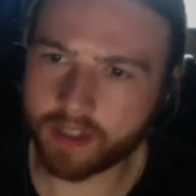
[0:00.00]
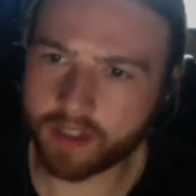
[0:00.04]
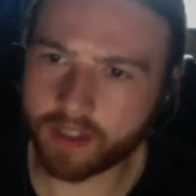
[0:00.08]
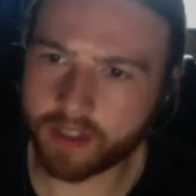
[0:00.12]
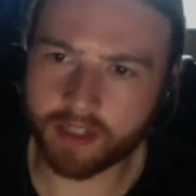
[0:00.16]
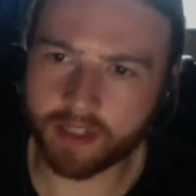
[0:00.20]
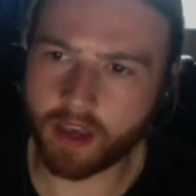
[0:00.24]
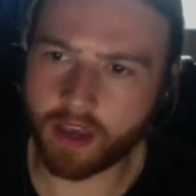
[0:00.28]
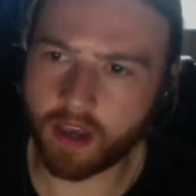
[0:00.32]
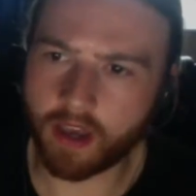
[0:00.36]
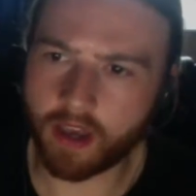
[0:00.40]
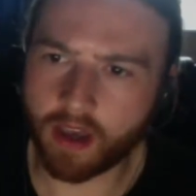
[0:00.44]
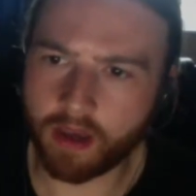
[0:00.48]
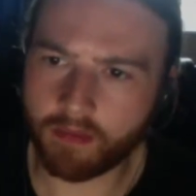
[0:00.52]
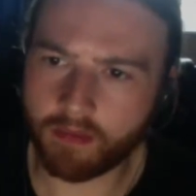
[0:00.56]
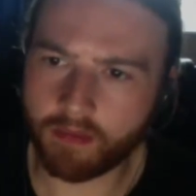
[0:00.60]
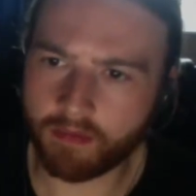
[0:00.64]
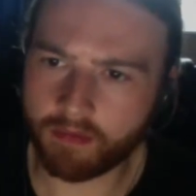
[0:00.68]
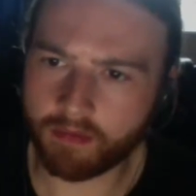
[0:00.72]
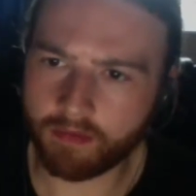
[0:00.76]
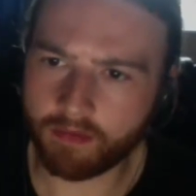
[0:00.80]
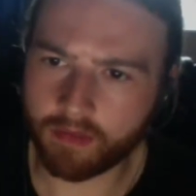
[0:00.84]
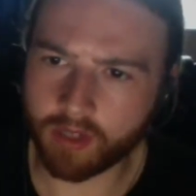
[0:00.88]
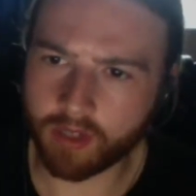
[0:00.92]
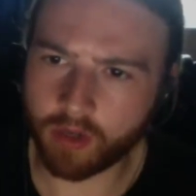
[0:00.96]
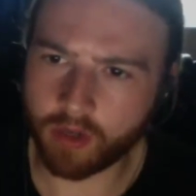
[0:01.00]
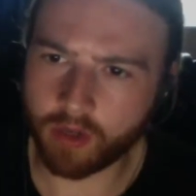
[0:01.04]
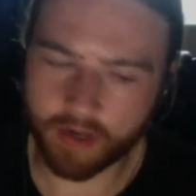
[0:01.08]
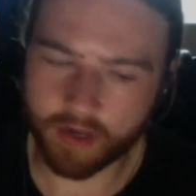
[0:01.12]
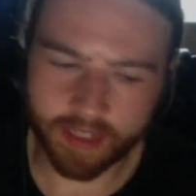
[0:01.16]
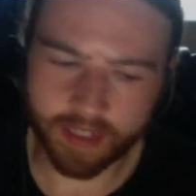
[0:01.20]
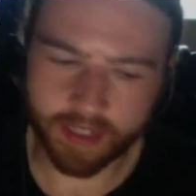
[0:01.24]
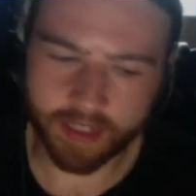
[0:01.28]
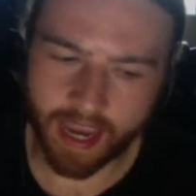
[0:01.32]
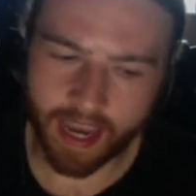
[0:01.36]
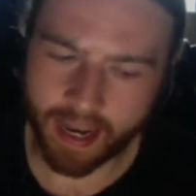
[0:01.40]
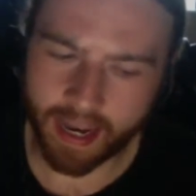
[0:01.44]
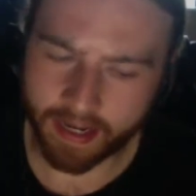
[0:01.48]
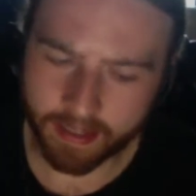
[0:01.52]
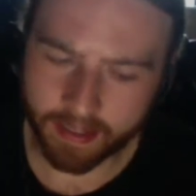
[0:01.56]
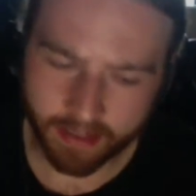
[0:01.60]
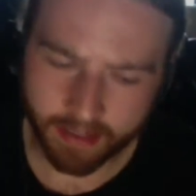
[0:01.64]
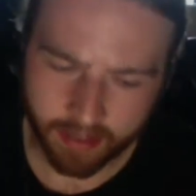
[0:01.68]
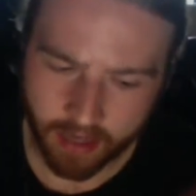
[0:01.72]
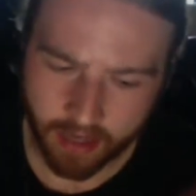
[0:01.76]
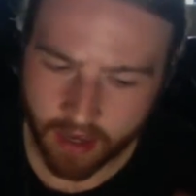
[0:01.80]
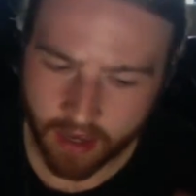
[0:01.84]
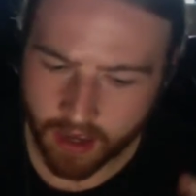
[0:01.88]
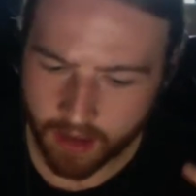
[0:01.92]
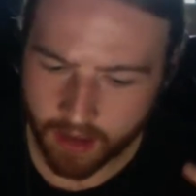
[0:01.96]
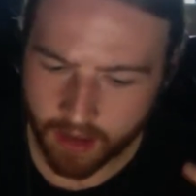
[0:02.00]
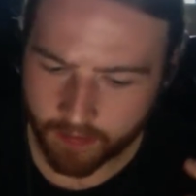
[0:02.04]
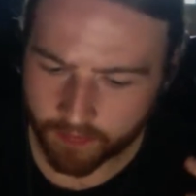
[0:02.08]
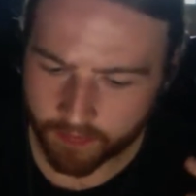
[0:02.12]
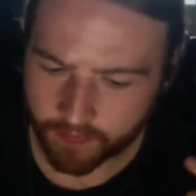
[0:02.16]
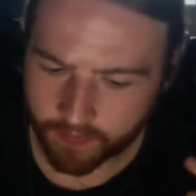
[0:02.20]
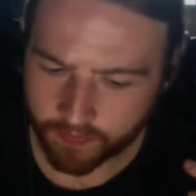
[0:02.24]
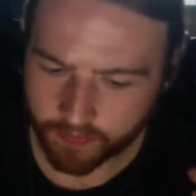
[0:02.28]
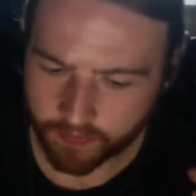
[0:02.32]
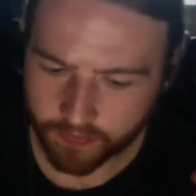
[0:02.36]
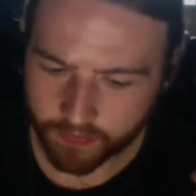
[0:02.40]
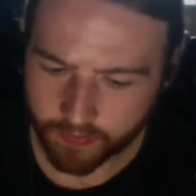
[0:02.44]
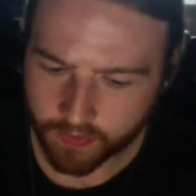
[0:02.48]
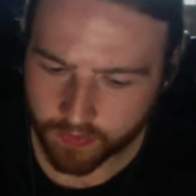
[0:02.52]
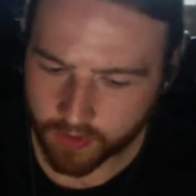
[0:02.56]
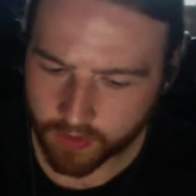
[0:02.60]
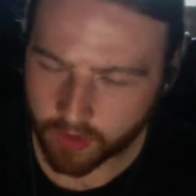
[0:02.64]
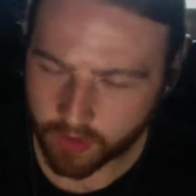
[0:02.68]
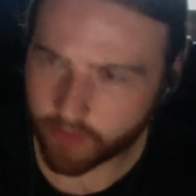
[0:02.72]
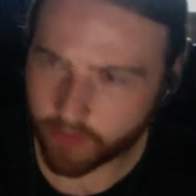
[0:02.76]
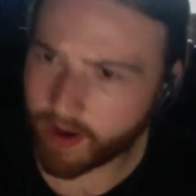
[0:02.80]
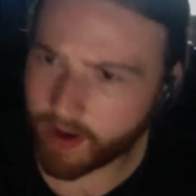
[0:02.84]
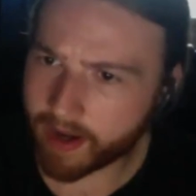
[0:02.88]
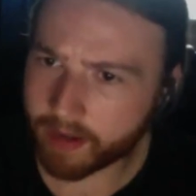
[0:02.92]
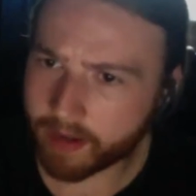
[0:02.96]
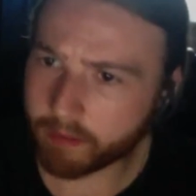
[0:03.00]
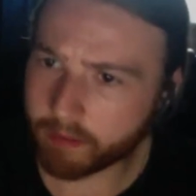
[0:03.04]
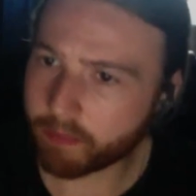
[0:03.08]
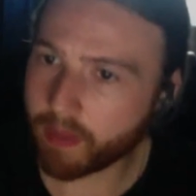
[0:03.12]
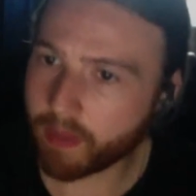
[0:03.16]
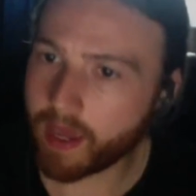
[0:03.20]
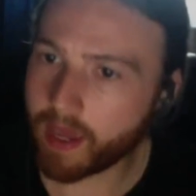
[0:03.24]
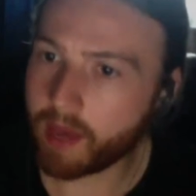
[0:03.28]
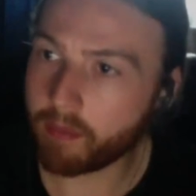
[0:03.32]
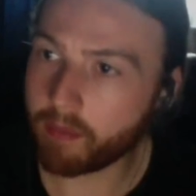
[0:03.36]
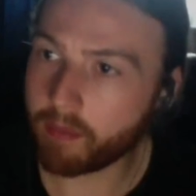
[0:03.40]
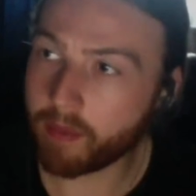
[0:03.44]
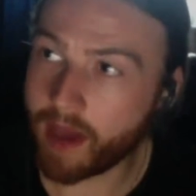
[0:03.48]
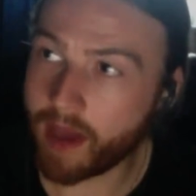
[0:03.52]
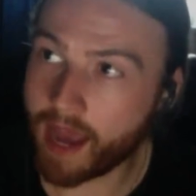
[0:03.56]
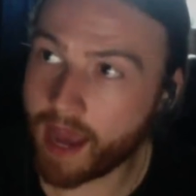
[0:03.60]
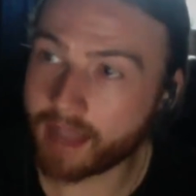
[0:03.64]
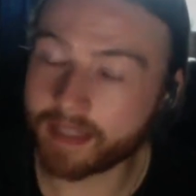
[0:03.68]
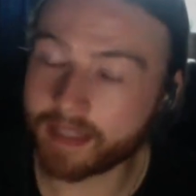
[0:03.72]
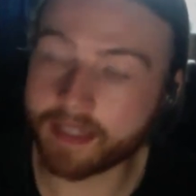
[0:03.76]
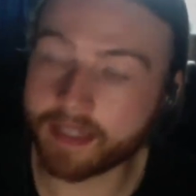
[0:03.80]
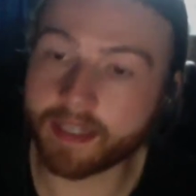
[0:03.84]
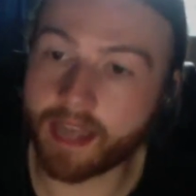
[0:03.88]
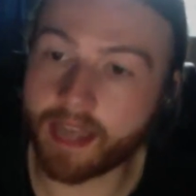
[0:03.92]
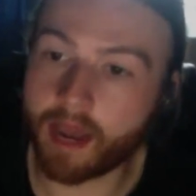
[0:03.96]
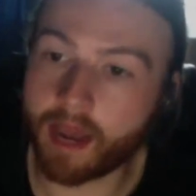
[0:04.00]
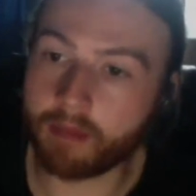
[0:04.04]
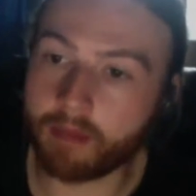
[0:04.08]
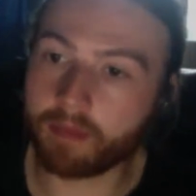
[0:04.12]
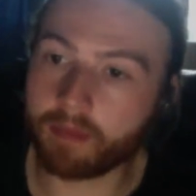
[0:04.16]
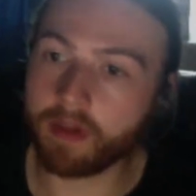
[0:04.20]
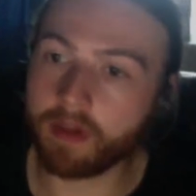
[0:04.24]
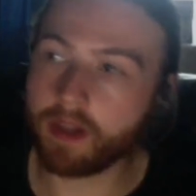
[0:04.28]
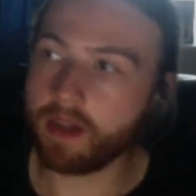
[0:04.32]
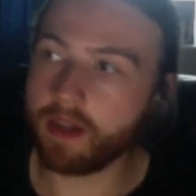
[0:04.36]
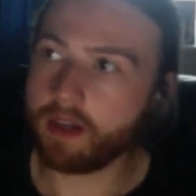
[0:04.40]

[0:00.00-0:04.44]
Ed, Gren and Pip and Sam